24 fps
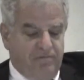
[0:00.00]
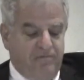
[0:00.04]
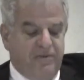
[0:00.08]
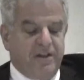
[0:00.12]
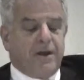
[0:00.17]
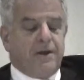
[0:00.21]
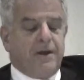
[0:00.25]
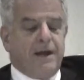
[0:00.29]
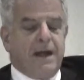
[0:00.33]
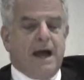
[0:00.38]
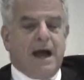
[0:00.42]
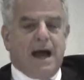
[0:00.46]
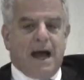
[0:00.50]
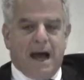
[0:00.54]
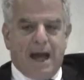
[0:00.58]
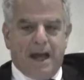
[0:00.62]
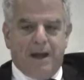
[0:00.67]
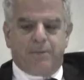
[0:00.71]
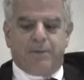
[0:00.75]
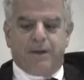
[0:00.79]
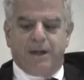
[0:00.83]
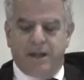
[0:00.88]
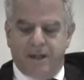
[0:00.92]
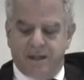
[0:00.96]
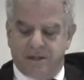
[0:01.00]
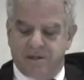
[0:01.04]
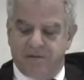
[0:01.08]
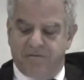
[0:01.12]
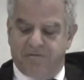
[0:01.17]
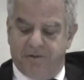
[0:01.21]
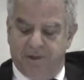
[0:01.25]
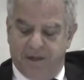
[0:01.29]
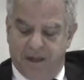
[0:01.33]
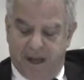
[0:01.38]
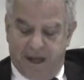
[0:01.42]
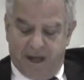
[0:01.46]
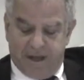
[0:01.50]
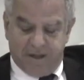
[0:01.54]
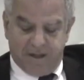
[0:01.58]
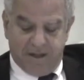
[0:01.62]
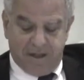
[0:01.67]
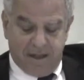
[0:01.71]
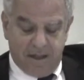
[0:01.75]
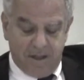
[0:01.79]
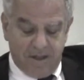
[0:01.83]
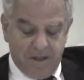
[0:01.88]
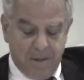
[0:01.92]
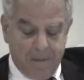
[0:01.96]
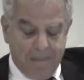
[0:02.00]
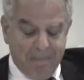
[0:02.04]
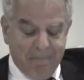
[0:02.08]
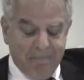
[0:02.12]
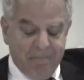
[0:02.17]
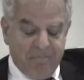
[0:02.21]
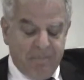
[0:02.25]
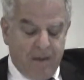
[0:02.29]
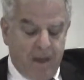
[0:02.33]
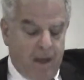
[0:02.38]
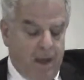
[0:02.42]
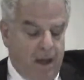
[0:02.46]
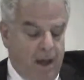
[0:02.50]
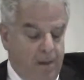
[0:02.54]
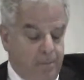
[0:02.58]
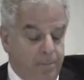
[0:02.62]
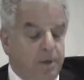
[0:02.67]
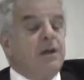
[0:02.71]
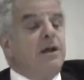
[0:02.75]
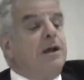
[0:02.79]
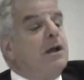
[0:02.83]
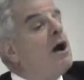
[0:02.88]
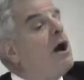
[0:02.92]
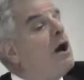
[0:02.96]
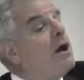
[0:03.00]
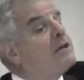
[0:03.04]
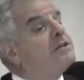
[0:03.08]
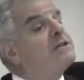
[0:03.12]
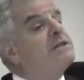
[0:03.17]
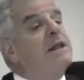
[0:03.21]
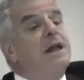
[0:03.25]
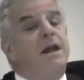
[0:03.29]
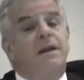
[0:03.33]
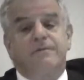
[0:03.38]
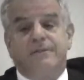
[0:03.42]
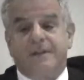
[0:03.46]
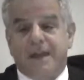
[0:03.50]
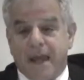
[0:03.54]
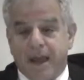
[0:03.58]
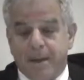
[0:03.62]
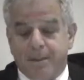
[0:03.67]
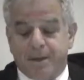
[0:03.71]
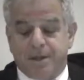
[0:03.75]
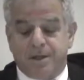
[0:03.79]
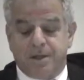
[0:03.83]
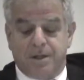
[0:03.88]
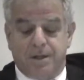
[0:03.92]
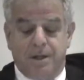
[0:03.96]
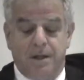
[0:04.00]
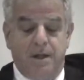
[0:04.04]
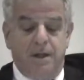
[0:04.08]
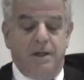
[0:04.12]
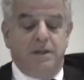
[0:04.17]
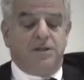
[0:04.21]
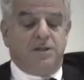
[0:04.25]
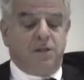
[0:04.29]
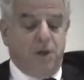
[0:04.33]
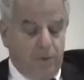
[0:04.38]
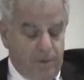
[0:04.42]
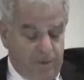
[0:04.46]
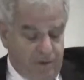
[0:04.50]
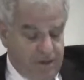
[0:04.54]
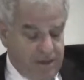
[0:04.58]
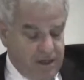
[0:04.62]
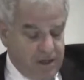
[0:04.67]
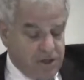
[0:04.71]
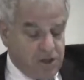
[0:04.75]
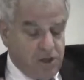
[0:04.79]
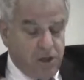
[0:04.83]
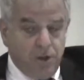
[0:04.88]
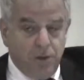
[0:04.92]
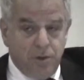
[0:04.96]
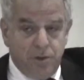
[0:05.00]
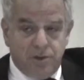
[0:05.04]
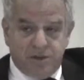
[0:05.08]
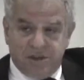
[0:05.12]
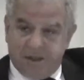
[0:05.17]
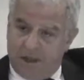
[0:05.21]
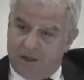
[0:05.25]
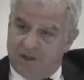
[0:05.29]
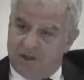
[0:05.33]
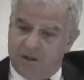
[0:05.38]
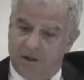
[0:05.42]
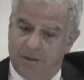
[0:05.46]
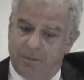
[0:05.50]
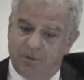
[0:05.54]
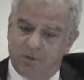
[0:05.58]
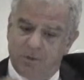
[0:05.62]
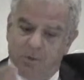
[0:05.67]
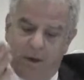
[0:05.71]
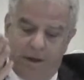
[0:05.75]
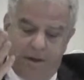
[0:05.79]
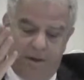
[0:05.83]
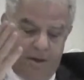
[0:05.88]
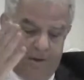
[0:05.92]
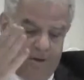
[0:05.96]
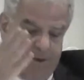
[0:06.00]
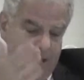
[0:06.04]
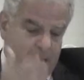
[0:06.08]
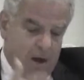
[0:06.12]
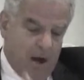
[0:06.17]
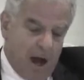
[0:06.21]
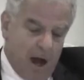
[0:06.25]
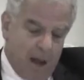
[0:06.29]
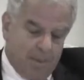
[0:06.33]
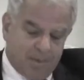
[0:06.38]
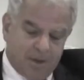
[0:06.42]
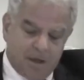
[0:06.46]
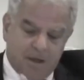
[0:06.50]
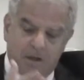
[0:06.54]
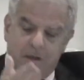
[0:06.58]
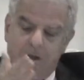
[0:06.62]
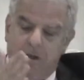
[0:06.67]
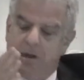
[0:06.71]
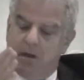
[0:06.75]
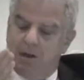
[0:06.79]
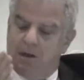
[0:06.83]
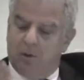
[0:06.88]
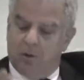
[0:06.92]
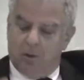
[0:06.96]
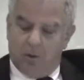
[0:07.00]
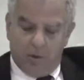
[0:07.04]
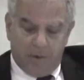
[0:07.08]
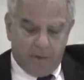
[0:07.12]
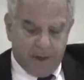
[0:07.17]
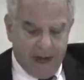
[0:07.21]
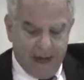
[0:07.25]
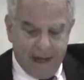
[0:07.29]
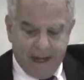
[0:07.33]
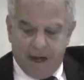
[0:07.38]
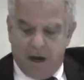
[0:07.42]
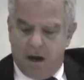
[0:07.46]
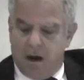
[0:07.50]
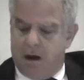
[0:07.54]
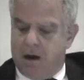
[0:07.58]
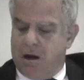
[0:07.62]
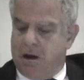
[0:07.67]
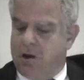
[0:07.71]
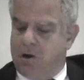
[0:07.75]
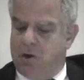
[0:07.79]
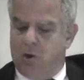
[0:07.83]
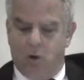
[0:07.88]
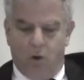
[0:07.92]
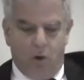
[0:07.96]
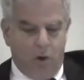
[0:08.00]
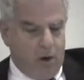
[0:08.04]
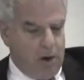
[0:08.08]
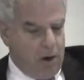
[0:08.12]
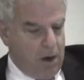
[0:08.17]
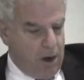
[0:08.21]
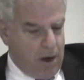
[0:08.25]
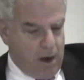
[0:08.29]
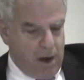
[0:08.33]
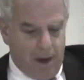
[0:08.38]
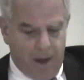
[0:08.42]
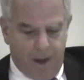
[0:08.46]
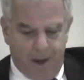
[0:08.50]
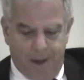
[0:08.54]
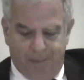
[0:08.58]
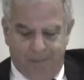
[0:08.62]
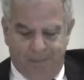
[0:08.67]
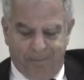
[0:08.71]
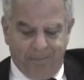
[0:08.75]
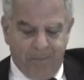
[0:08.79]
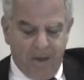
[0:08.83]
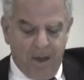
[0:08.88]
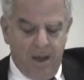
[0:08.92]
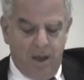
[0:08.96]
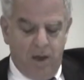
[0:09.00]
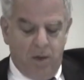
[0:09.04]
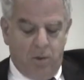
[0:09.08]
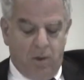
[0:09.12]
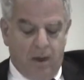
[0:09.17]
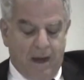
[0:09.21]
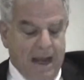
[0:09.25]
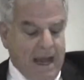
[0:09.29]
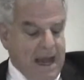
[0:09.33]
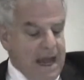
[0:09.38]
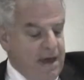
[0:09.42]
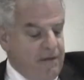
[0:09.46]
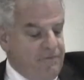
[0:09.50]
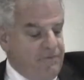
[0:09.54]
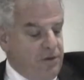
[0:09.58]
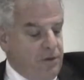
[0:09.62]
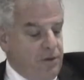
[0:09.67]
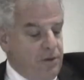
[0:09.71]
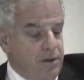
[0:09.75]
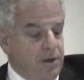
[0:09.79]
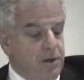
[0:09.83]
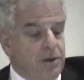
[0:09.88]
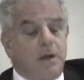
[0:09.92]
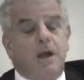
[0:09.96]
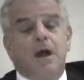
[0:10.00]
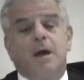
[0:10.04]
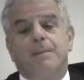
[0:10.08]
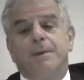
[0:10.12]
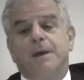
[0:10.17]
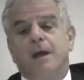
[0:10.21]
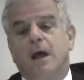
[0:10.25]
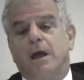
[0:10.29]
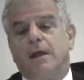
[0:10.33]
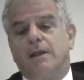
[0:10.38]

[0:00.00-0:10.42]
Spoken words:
very high relative velocities, can cause a lot of damage. So these new systems, whether they're optical or radar or what have you, that are coming